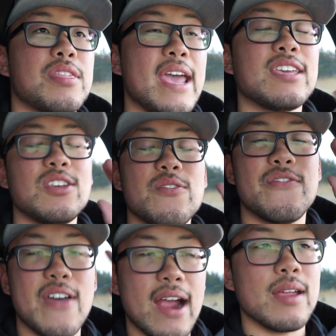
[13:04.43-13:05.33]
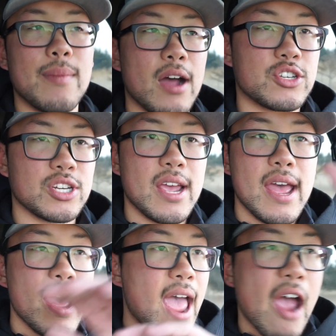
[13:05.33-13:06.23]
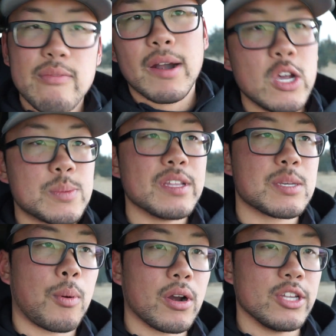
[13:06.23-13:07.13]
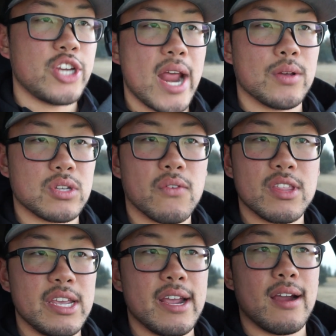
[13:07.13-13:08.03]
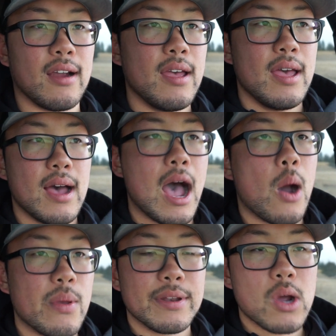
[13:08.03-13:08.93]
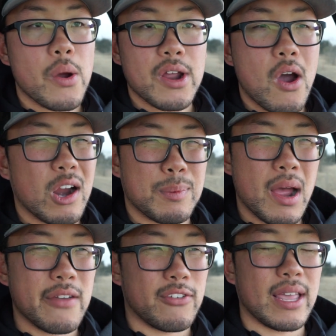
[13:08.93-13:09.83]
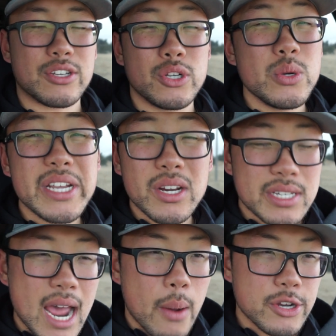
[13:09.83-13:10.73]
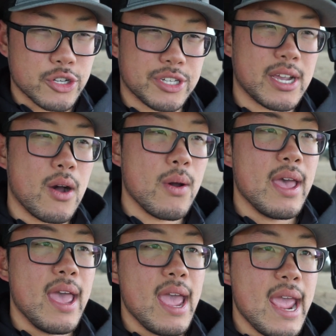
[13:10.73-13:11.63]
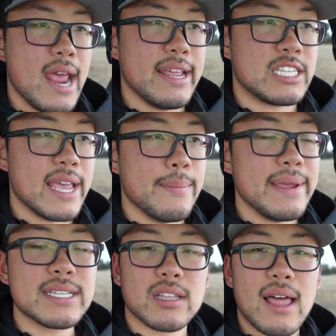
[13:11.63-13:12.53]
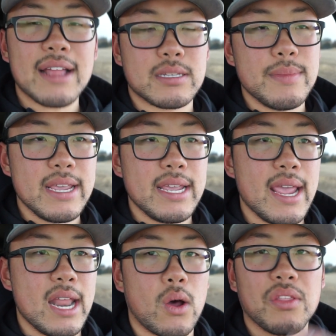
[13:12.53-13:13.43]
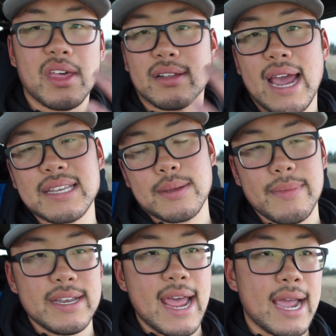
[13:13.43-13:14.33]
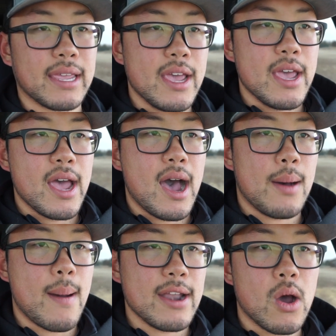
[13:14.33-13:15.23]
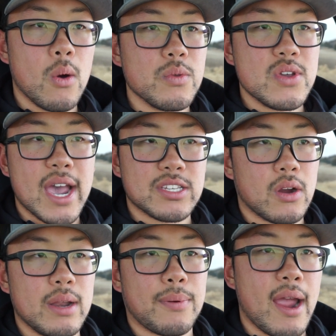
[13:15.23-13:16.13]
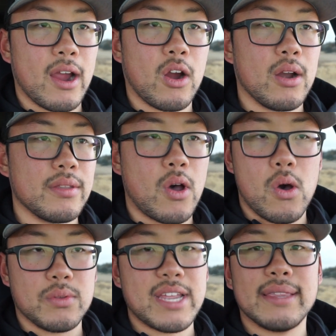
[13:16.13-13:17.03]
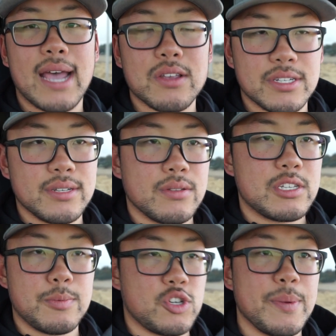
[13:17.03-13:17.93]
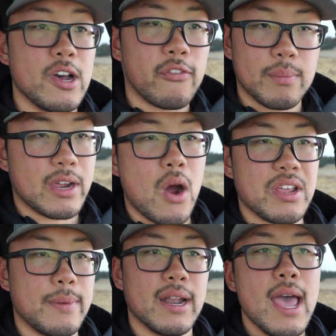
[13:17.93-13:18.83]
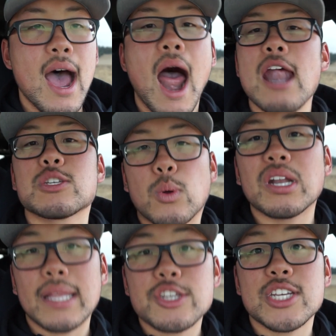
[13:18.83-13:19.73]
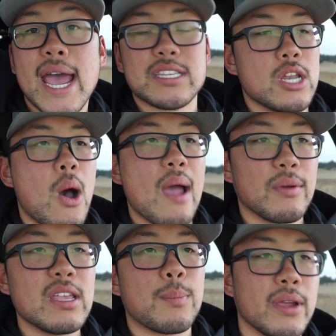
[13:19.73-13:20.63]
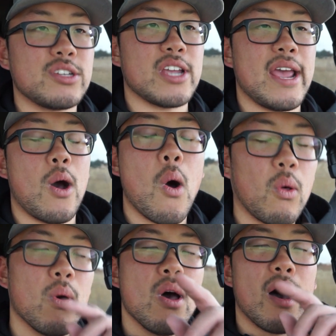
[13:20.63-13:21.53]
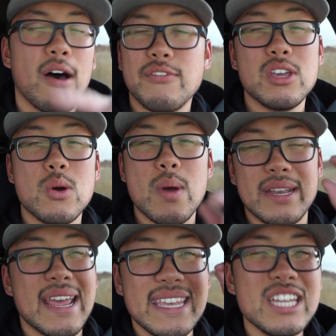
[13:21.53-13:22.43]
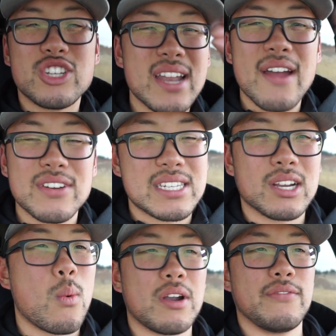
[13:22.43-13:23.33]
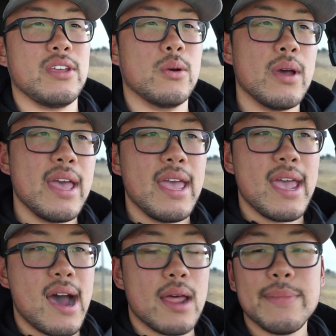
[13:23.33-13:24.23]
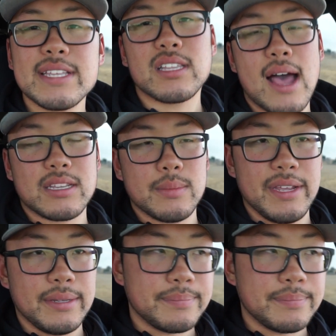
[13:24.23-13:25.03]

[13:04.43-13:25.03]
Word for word: thank you very much, everybody who's been supporting the channels over the year. We've been going hard probably for like 2 years now-ish or so, and it means a lot to me and all the other guys at MinnDak. I know you guys already probably heard the whole 10,000 spiel from Cody, but I just wanted to let you guys know I really appreciate all of you and each and every single one of you. It means a lot to me.